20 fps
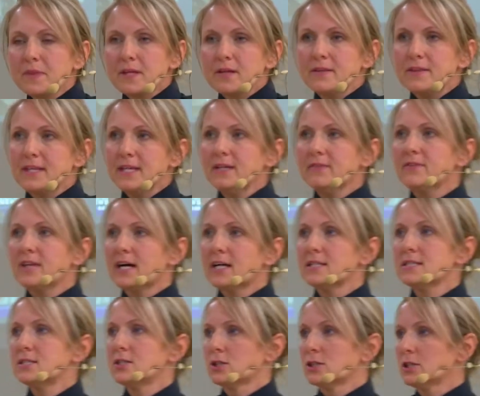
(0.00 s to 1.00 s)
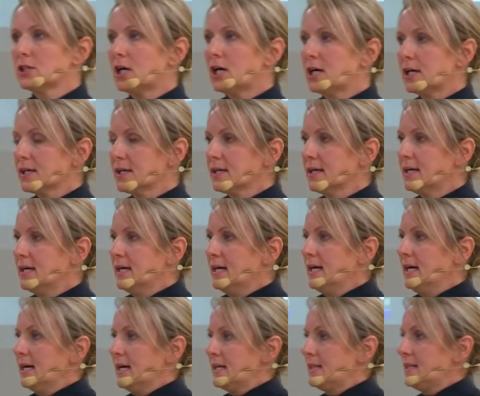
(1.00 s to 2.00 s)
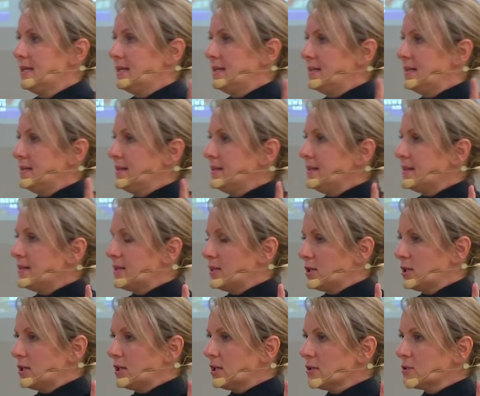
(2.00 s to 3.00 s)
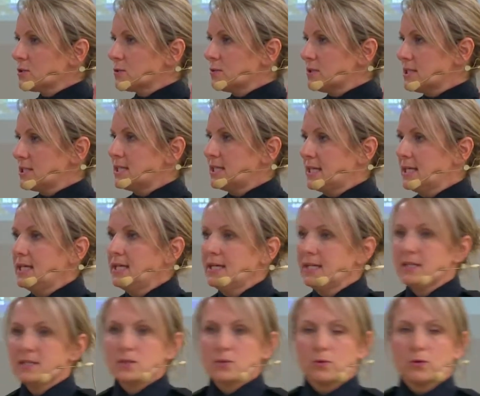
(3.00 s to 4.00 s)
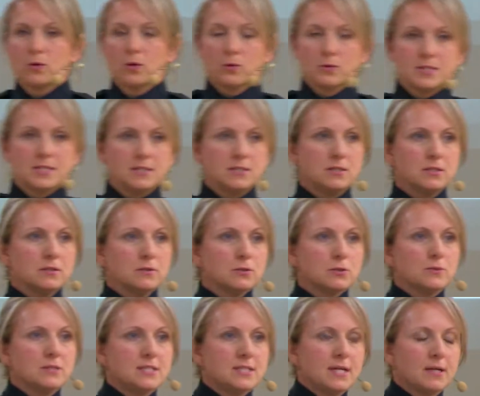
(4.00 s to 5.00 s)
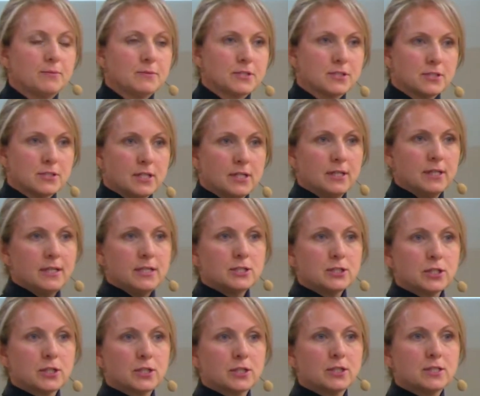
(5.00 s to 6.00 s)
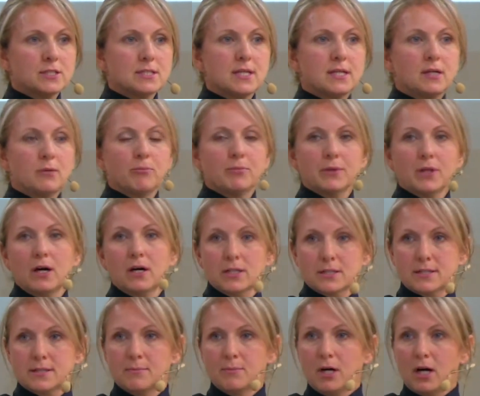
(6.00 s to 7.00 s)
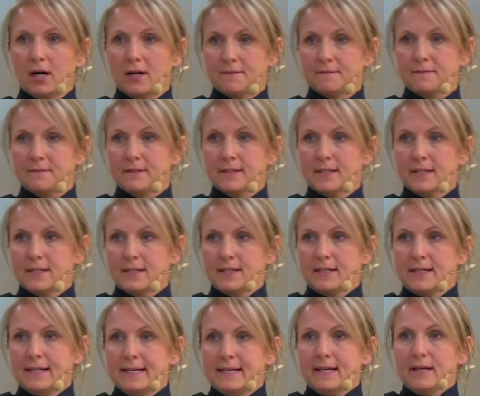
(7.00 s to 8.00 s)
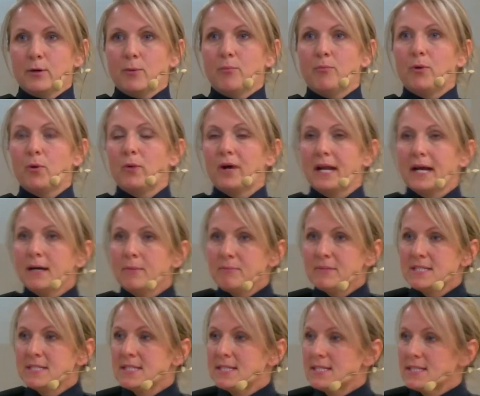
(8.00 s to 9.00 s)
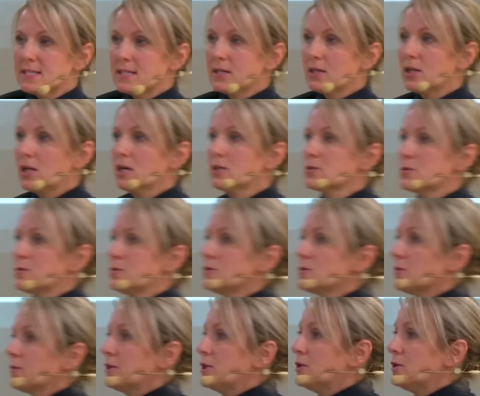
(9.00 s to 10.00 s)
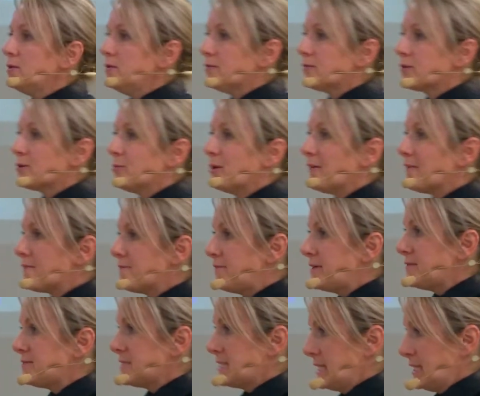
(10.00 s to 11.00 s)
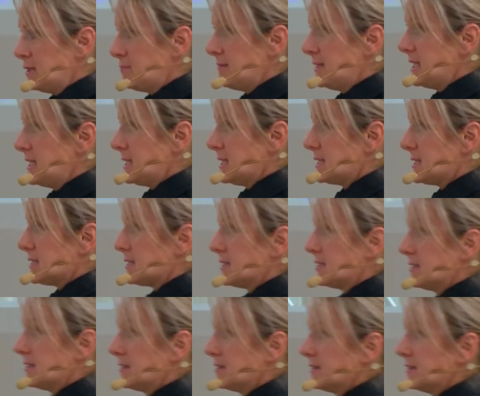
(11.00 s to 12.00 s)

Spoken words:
Think of that as your lock. And then the naloxone is the key. So it goes into those receptors, it turns, and it blocks them off. But what happens is the naloxone is only good for about 15 minutes.